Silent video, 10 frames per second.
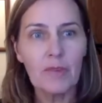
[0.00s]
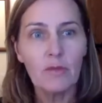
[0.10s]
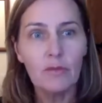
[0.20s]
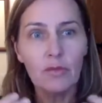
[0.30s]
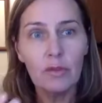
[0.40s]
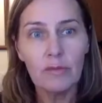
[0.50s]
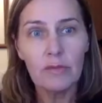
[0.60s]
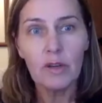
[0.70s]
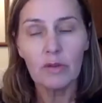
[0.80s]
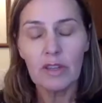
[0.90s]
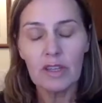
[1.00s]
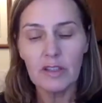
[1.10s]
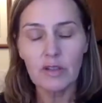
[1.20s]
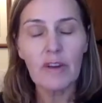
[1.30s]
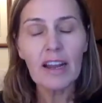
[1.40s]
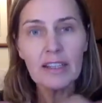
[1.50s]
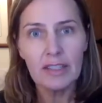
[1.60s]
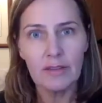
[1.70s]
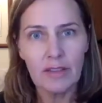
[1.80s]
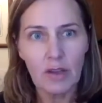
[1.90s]
the
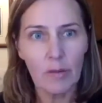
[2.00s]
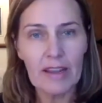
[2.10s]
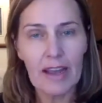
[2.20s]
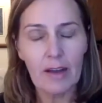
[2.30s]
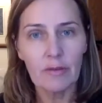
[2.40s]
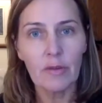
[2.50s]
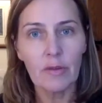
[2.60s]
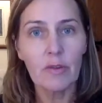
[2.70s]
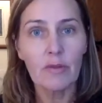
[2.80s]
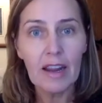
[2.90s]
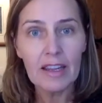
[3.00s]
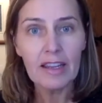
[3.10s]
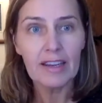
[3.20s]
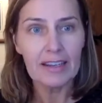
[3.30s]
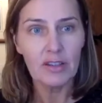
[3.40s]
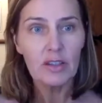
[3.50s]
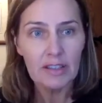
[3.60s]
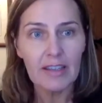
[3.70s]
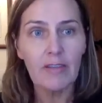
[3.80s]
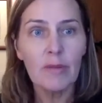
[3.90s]
directives coming out from the regulator,
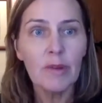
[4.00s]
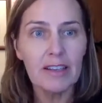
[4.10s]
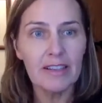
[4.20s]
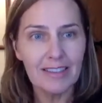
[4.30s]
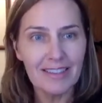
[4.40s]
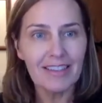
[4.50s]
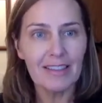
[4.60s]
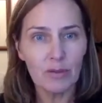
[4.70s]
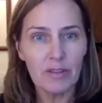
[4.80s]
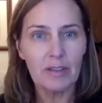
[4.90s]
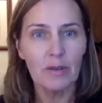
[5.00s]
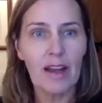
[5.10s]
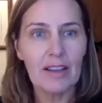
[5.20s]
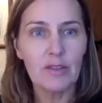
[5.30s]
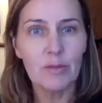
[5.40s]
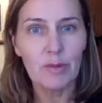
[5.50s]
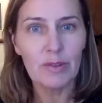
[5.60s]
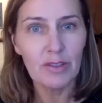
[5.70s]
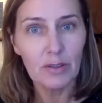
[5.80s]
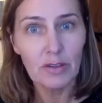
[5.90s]
because everybody is also
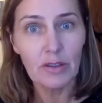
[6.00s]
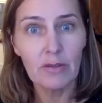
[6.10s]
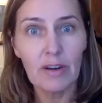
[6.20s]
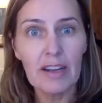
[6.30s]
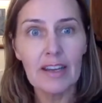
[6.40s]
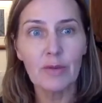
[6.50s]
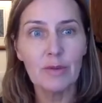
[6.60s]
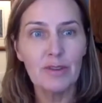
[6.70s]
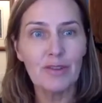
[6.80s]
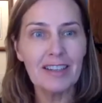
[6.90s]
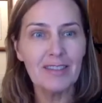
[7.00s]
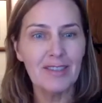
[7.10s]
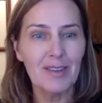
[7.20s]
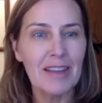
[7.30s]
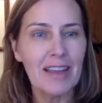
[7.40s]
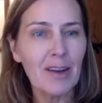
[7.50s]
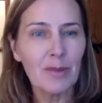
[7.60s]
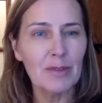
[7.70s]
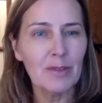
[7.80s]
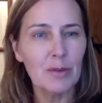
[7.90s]
answerable to the regulator. With the directives coming out,
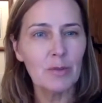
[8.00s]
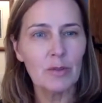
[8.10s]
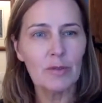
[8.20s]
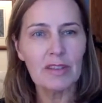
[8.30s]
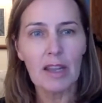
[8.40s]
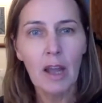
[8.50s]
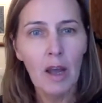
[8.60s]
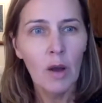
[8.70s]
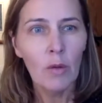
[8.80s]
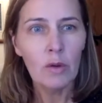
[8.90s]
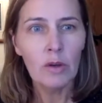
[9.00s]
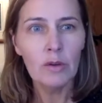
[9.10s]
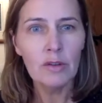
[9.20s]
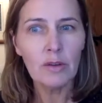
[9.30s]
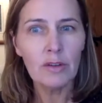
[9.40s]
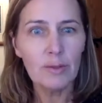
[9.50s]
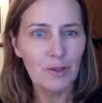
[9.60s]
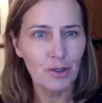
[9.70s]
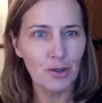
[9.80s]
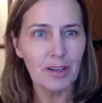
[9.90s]
it was almost like, well, who's going to
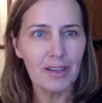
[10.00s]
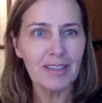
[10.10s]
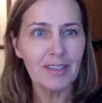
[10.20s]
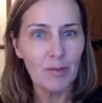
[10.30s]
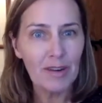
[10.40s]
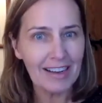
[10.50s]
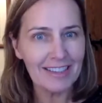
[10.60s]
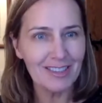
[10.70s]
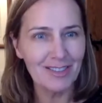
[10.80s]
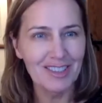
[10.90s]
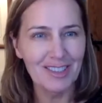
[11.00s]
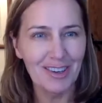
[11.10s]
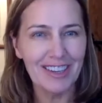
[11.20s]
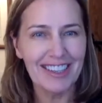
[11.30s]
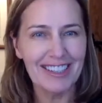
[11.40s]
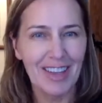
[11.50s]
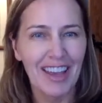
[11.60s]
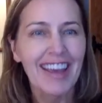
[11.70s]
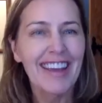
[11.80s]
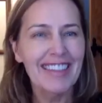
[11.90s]
insure? Someone has to insure these
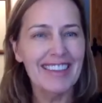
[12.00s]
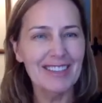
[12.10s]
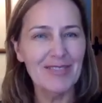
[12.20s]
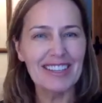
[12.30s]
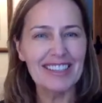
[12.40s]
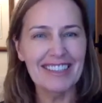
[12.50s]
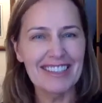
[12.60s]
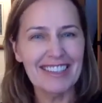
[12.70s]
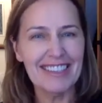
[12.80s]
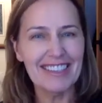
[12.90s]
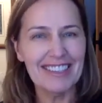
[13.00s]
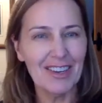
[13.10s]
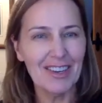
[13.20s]
businesses.